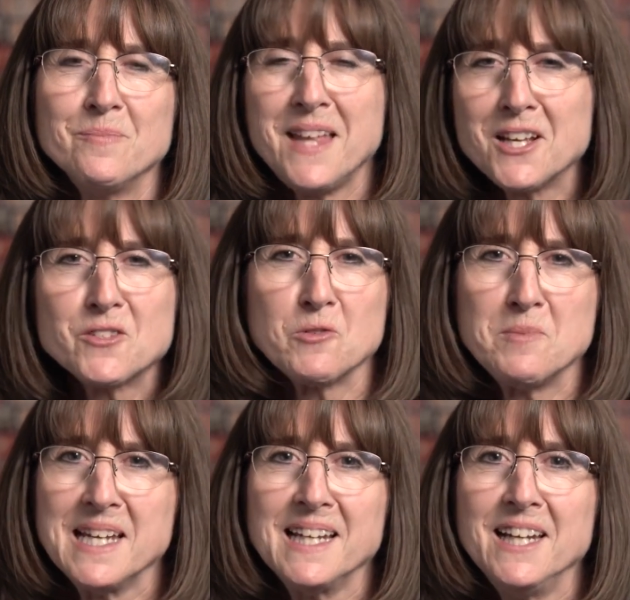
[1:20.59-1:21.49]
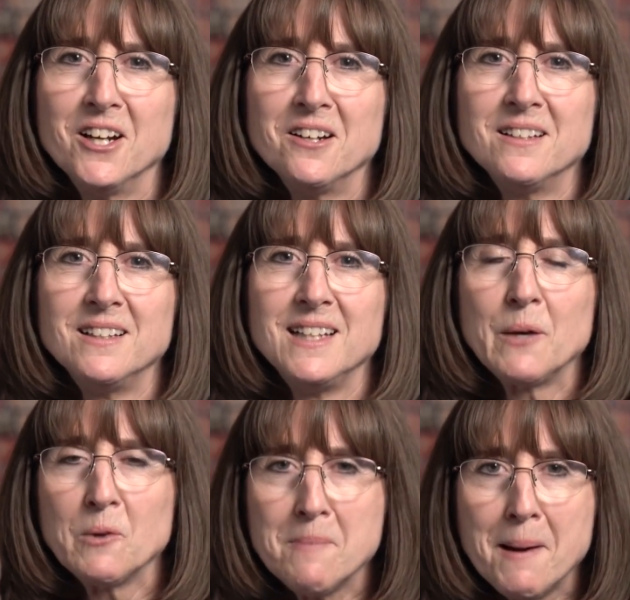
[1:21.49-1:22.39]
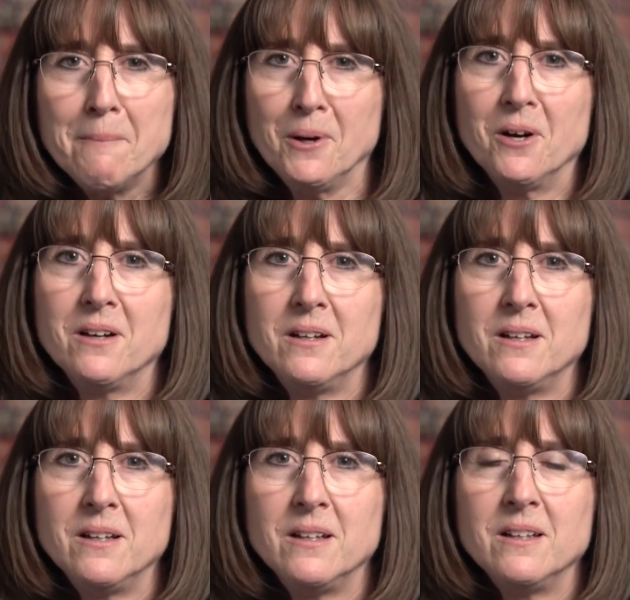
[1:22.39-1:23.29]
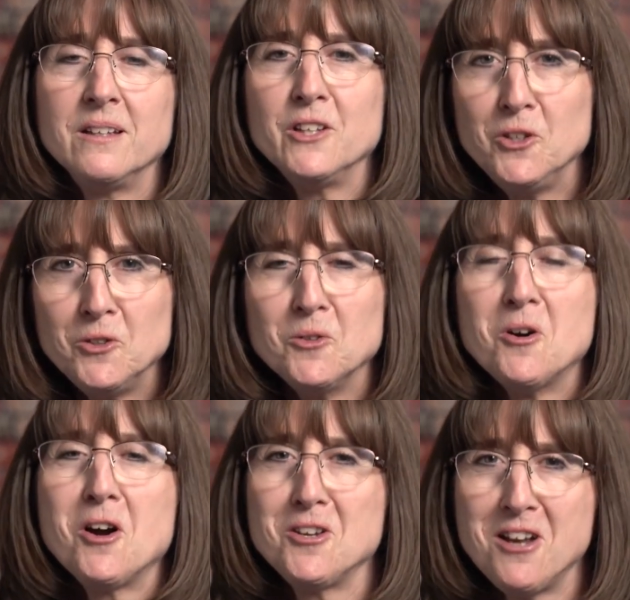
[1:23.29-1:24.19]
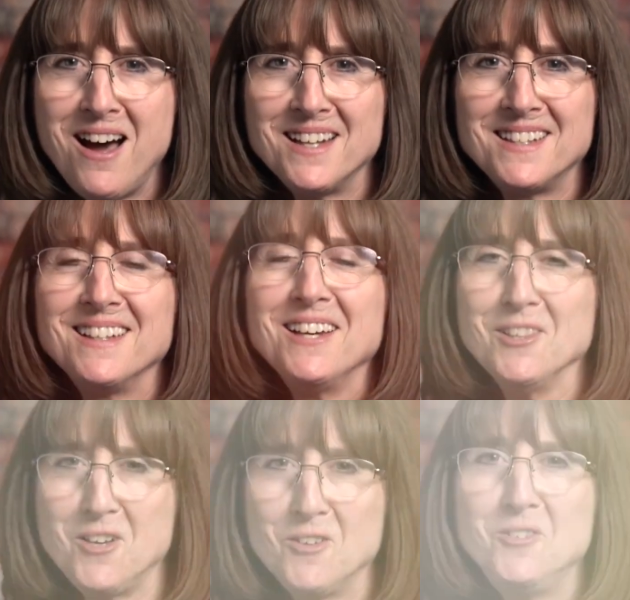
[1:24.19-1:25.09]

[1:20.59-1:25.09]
Thanks for being here. And remember, you are not alone.